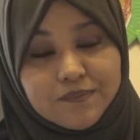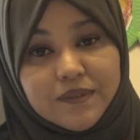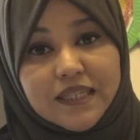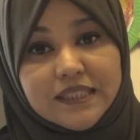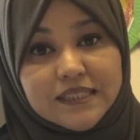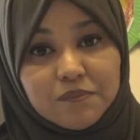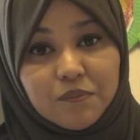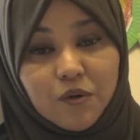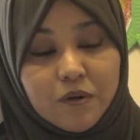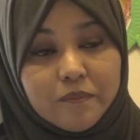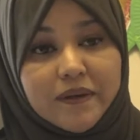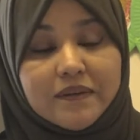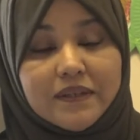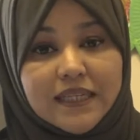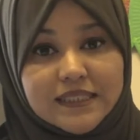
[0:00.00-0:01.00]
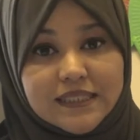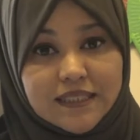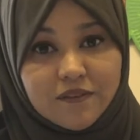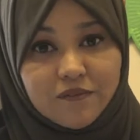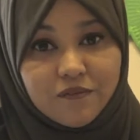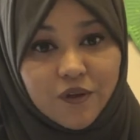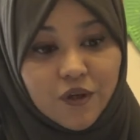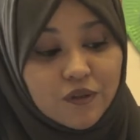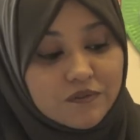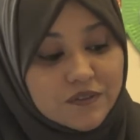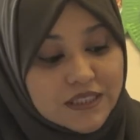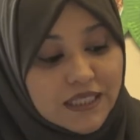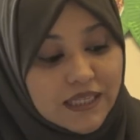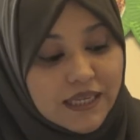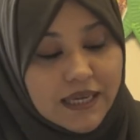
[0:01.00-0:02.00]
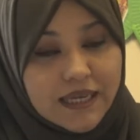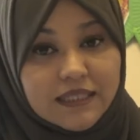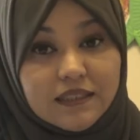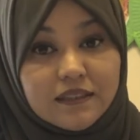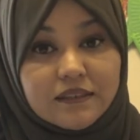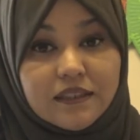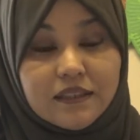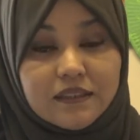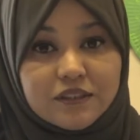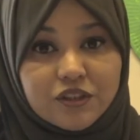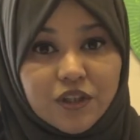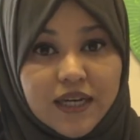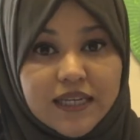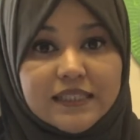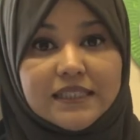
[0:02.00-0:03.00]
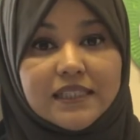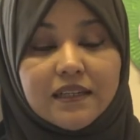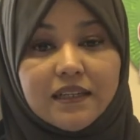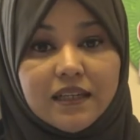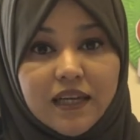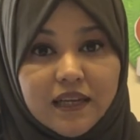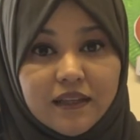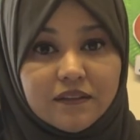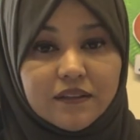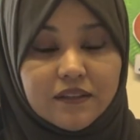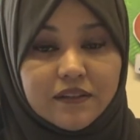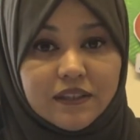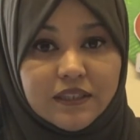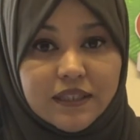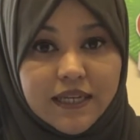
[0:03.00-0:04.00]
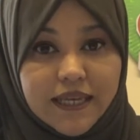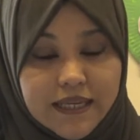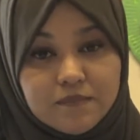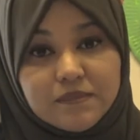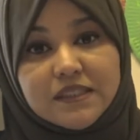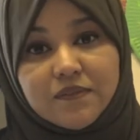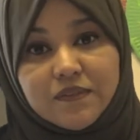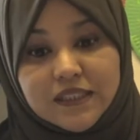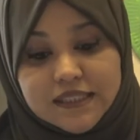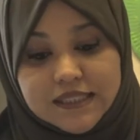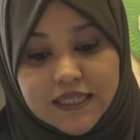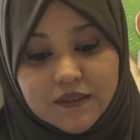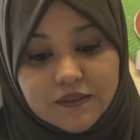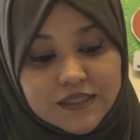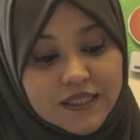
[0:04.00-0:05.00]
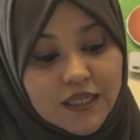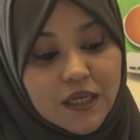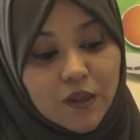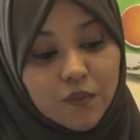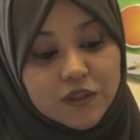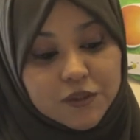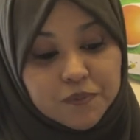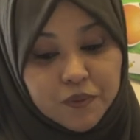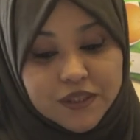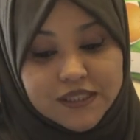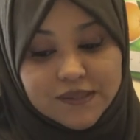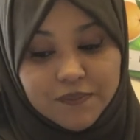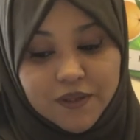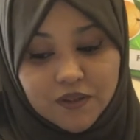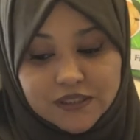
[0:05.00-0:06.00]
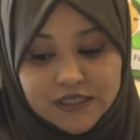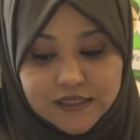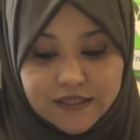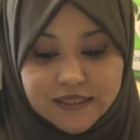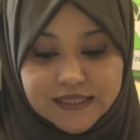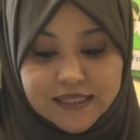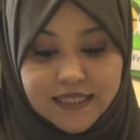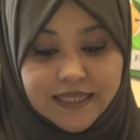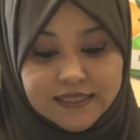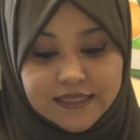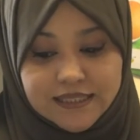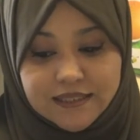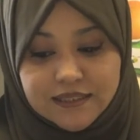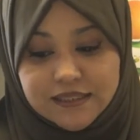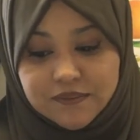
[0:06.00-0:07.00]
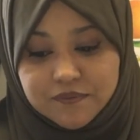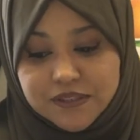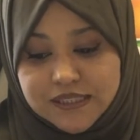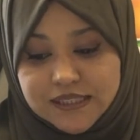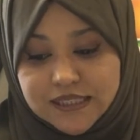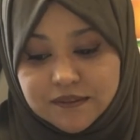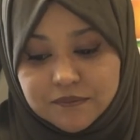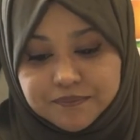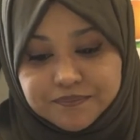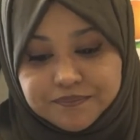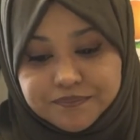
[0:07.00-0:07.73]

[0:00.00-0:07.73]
It's more about getting involved and trying to learn the names of the sounds, which brings me on to this next activity.